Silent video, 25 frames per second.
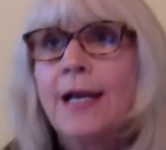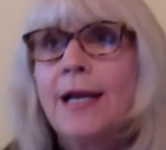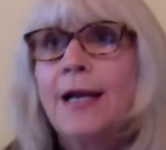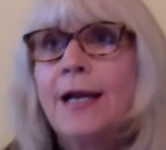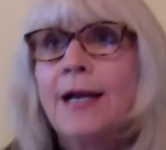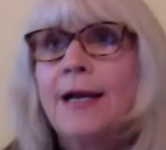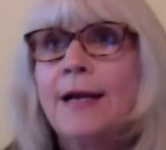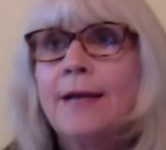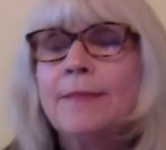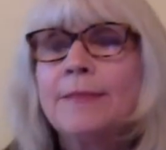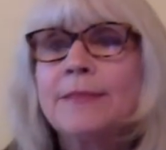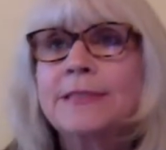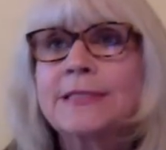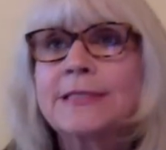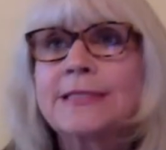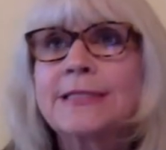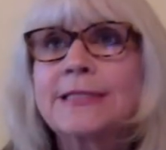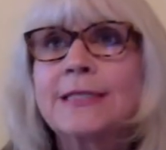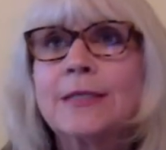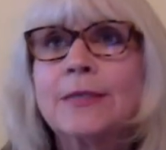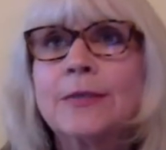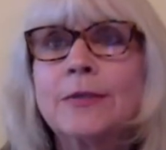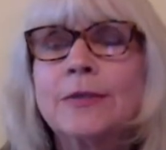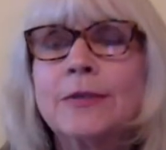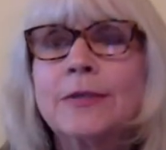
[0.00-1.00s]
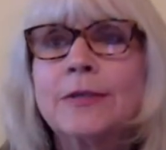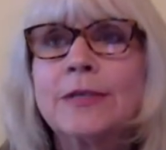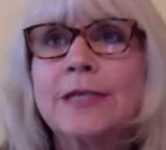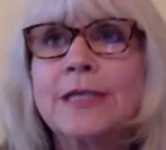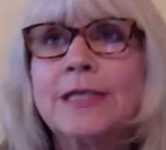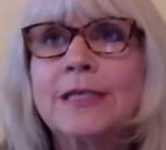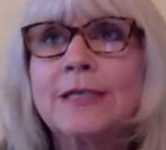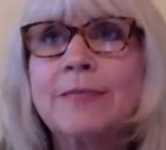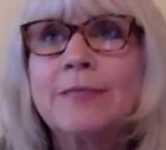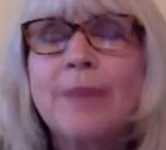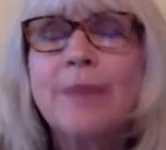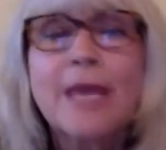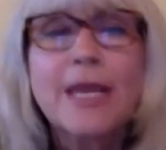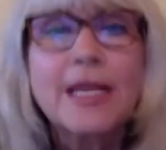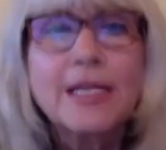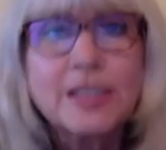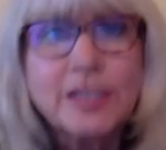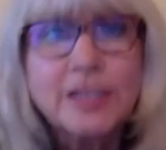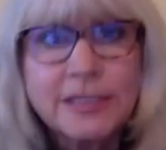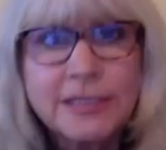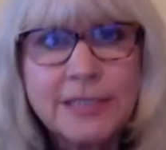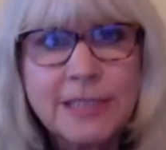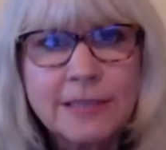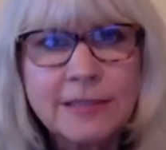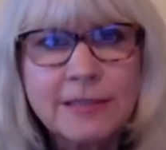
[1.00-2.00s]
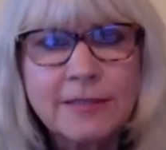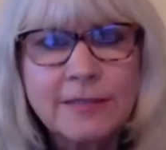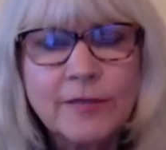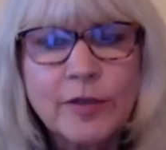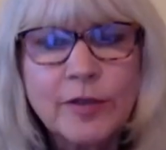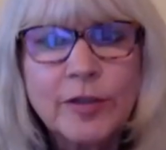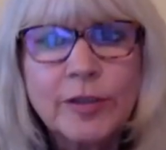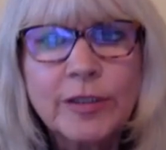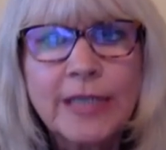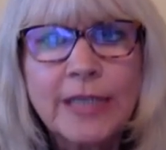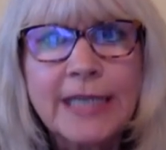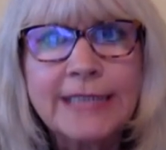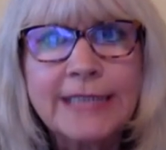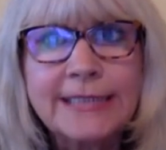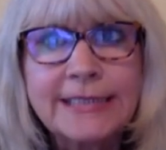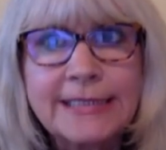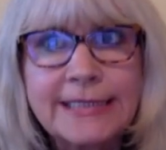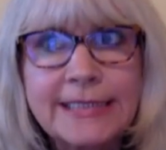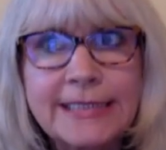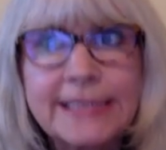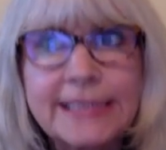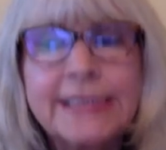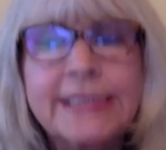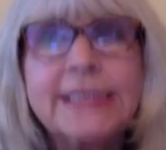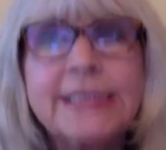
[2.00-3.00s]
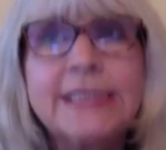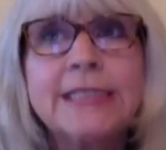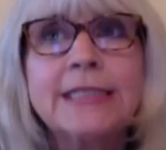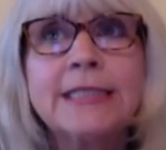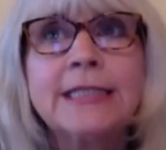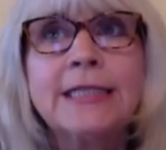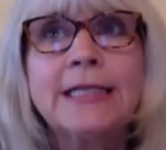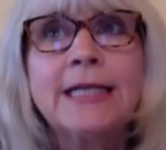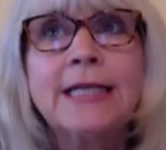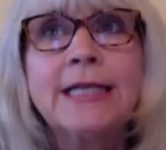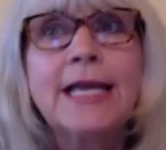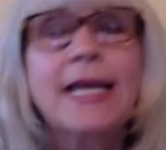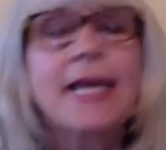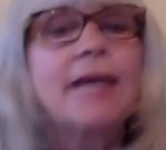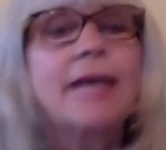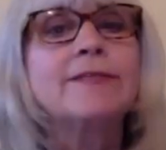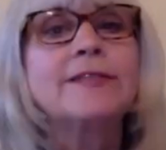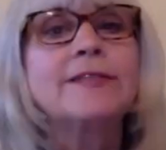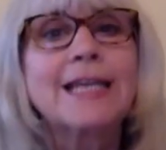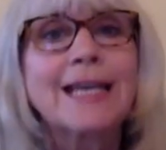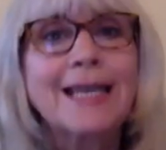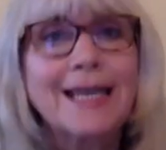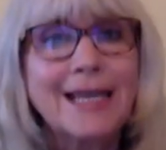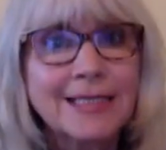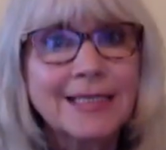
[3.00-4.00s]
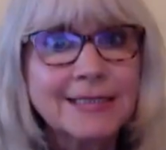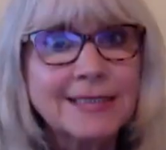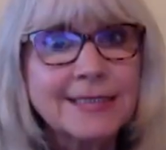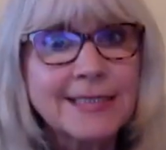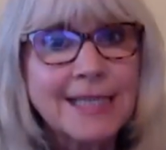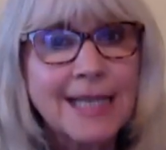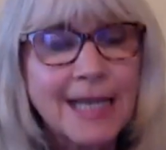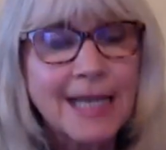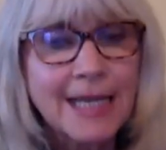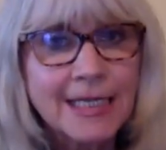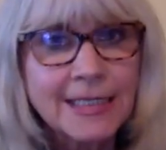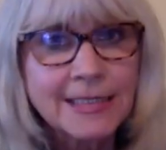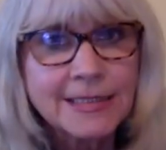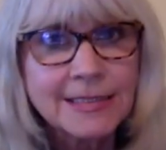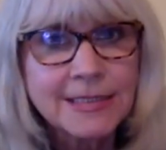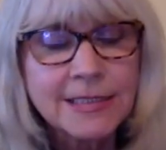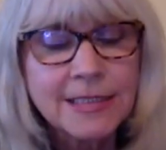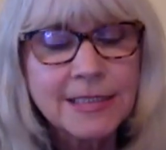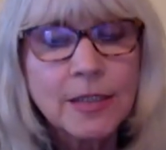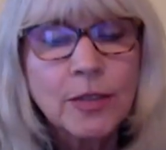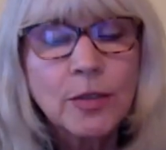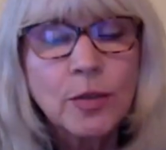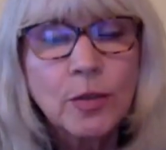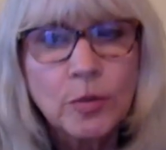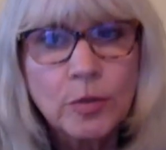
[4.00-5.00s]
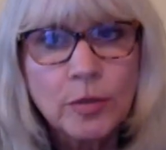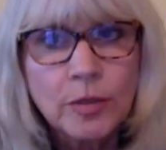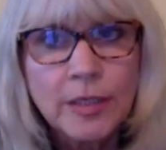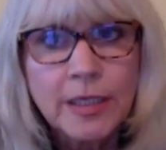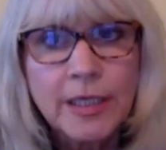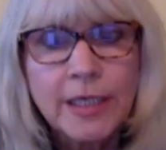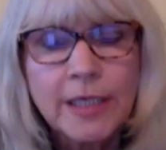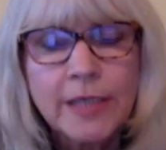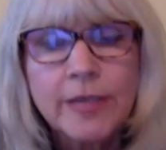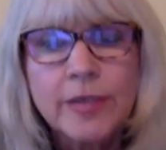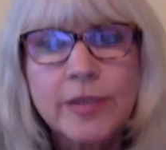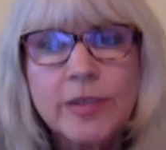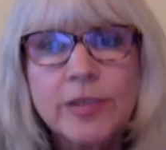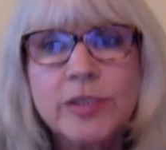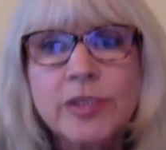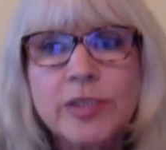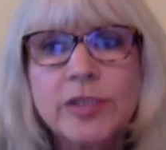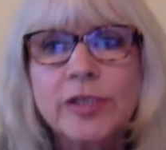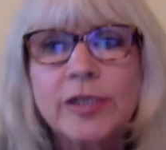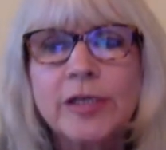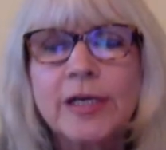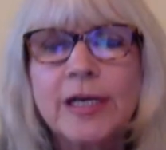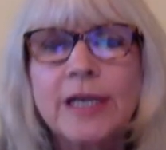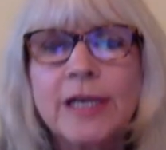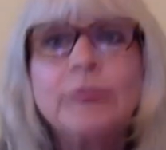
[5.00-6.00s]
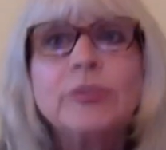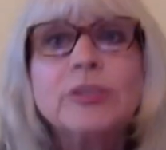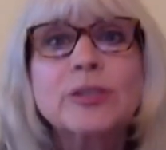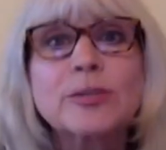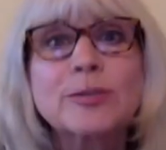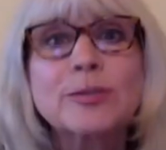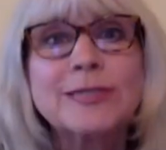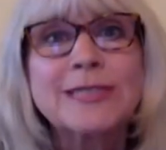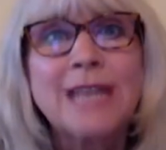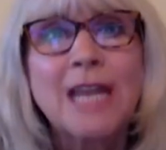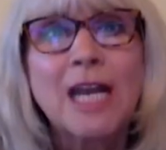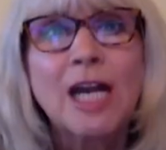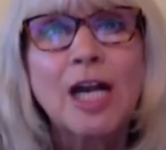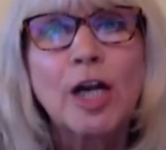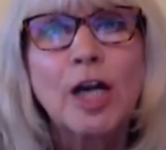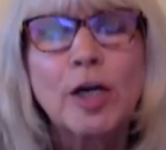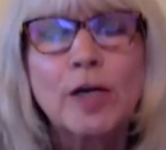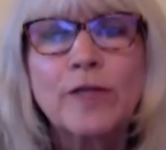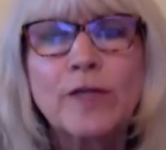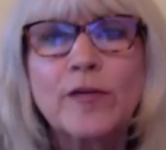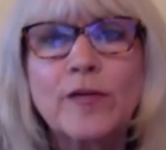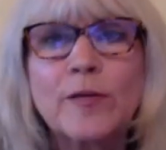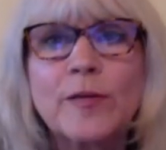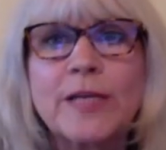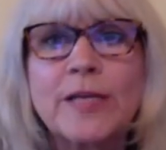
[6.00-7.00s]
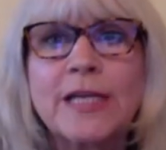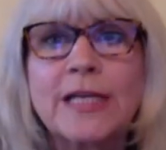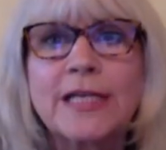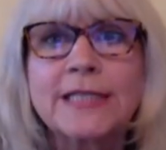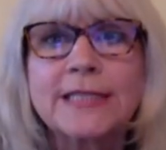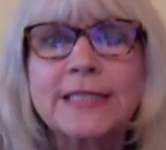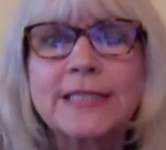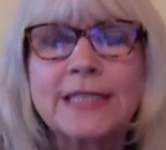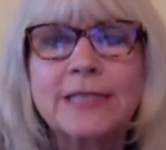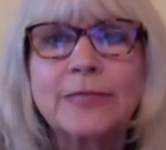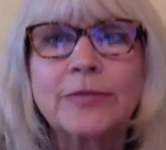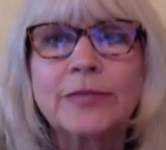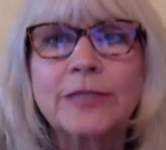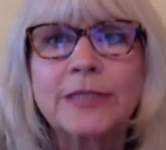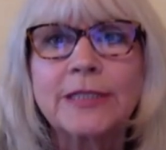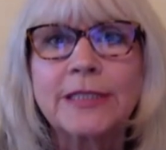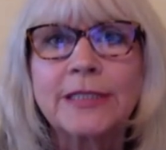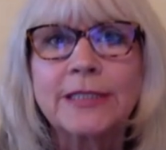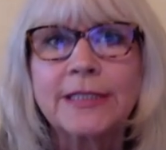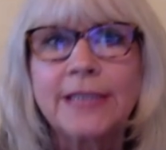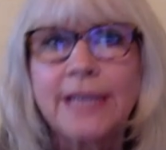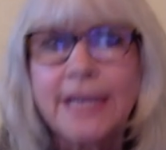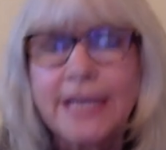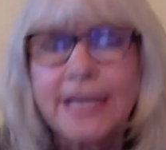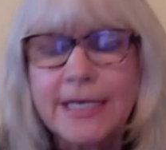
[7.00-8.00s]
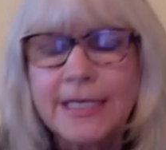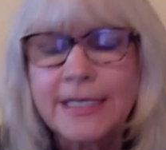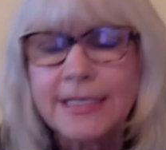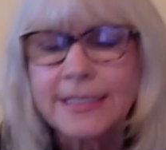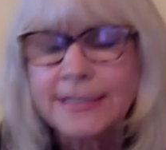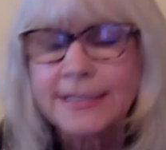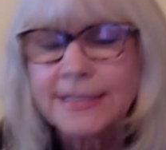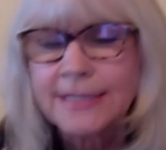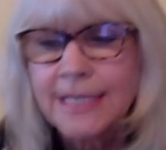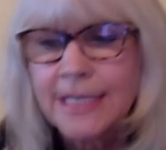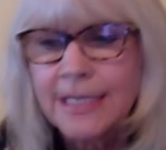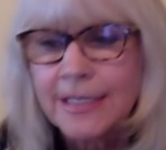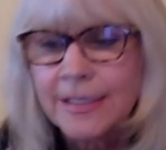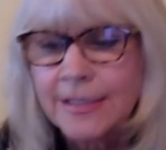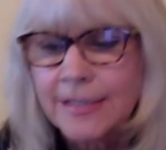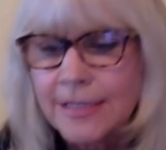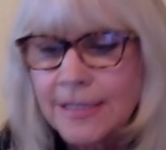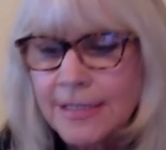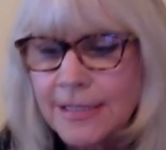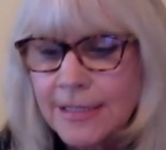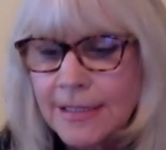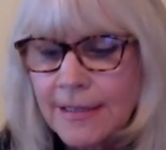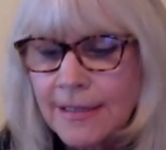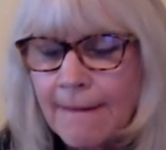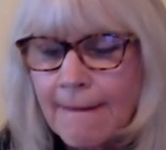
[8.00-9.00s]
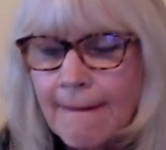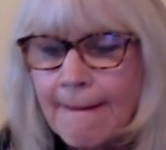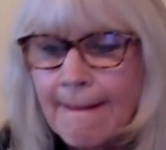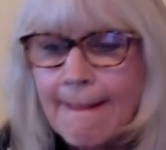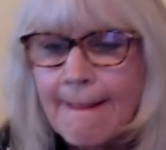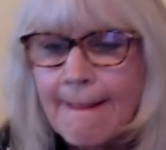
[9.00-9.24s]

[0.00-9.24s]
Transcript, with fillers: Um, so in Patty Jane's House of Curl, I did have to excise a whole character, which was hard for me because I really liked this character.